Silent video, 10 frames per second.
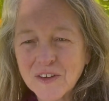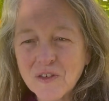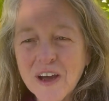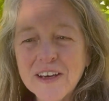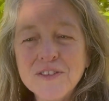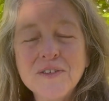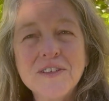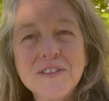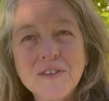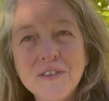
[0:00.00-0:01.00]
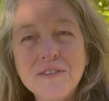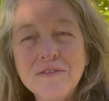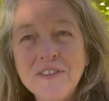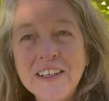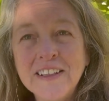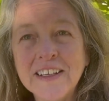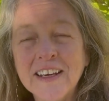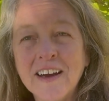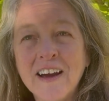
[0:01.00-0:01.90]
Gratitude is a good feeling